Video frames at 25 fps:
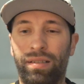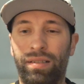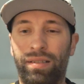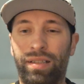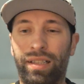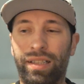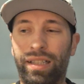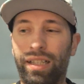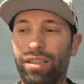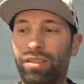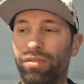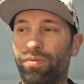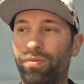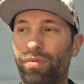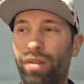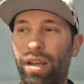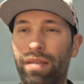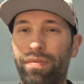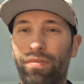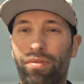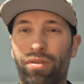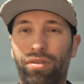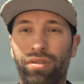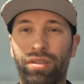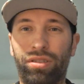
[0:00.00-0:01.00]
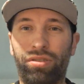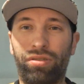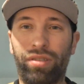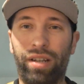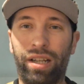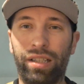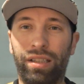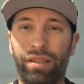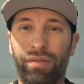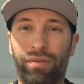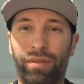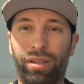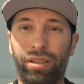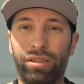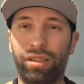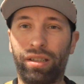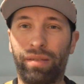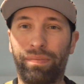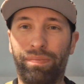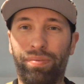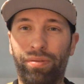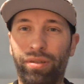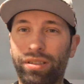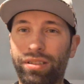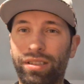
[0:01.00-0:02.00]
Like it's way more distracting to watch a
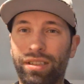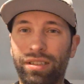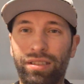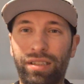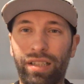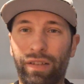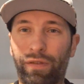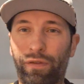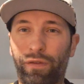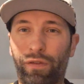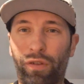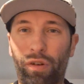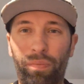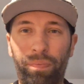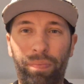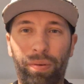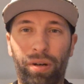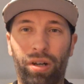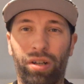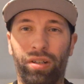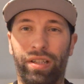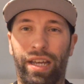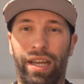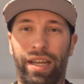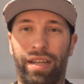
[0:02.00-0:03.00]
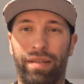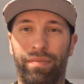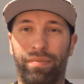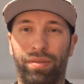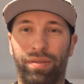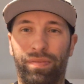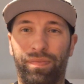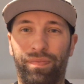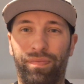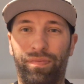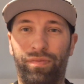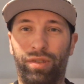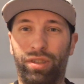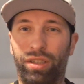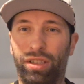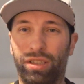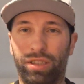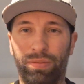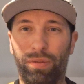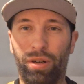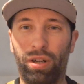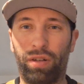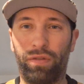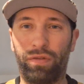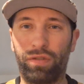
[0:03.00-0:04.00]
Boise State football game with the
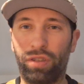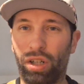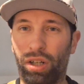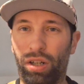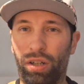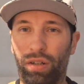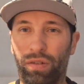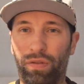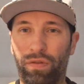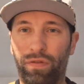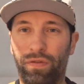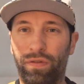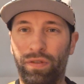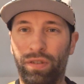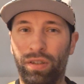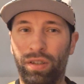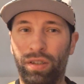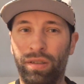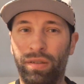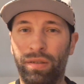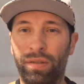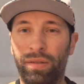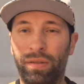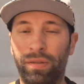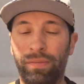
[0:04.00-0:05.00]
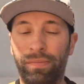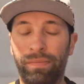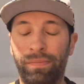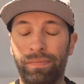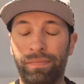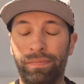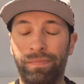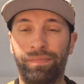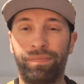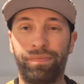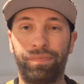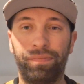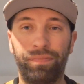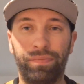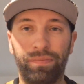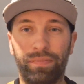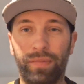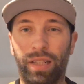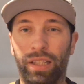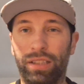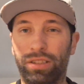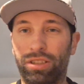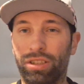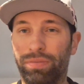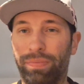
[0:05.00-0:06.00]
Smurf turf.
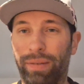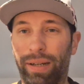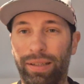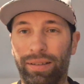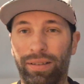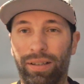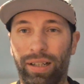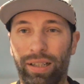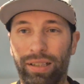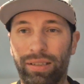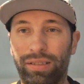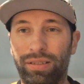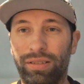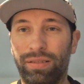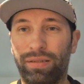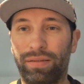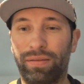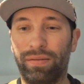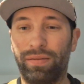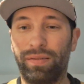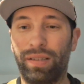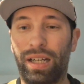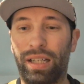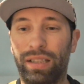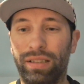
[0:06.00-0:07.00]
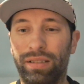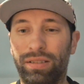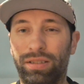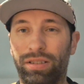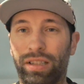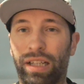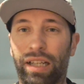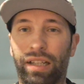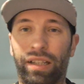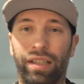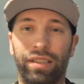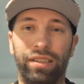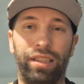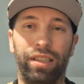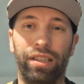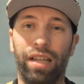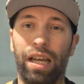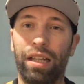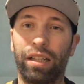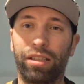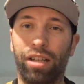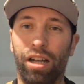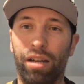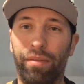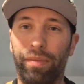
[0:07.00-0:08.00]
That's just my thoughts. So yeah, let's hear
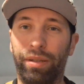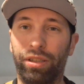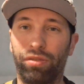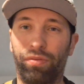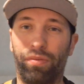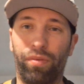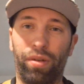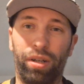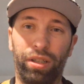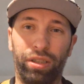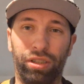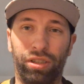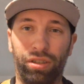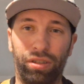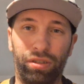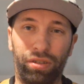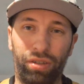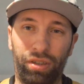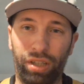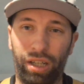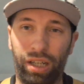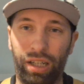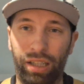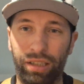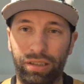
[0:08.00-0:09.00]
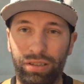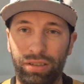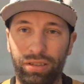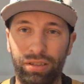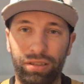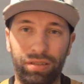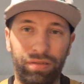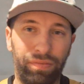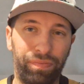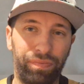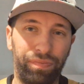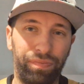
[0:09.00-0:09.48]
that in the comments. What are your thoughts?